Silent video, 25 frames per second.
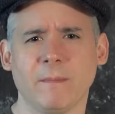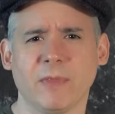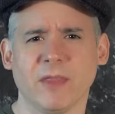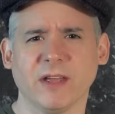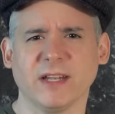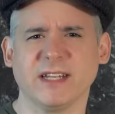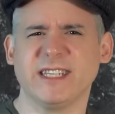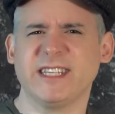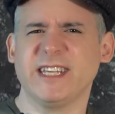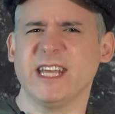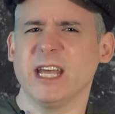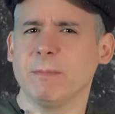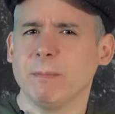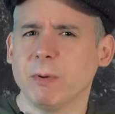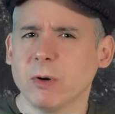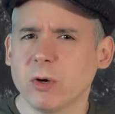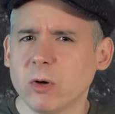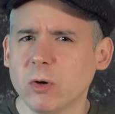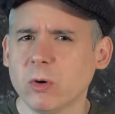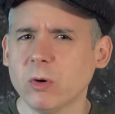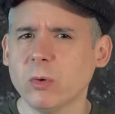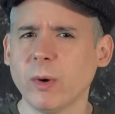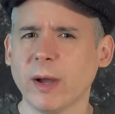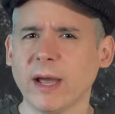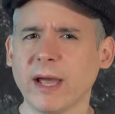the
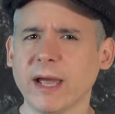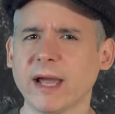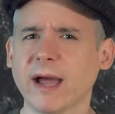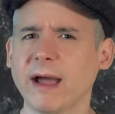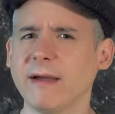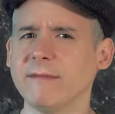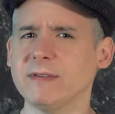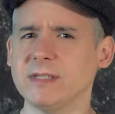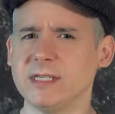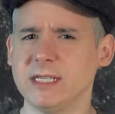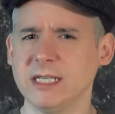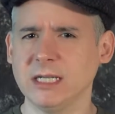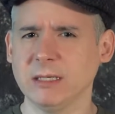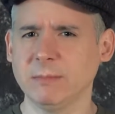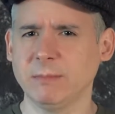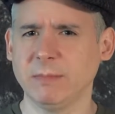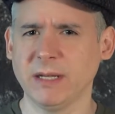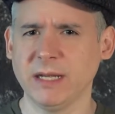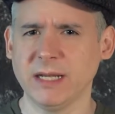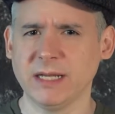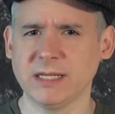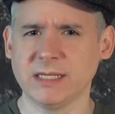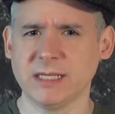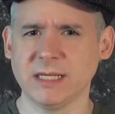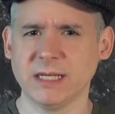typical way I've seen
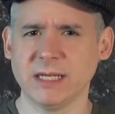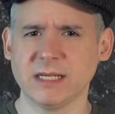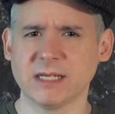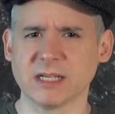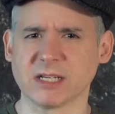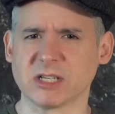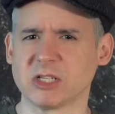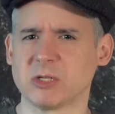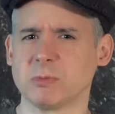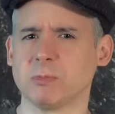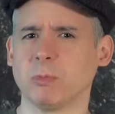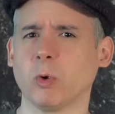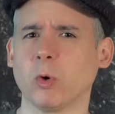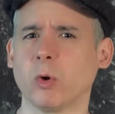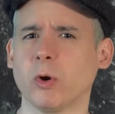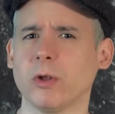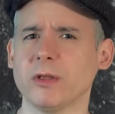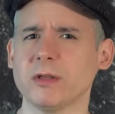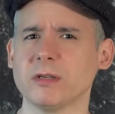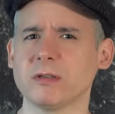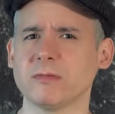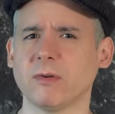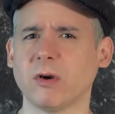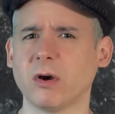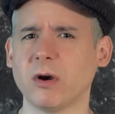PCs explore
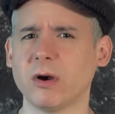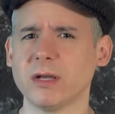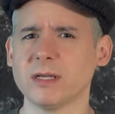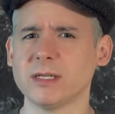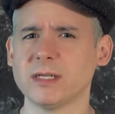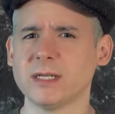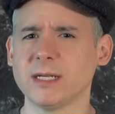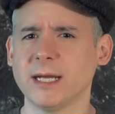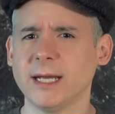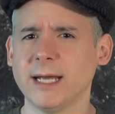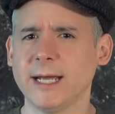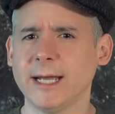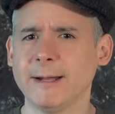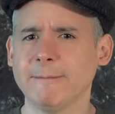this forest,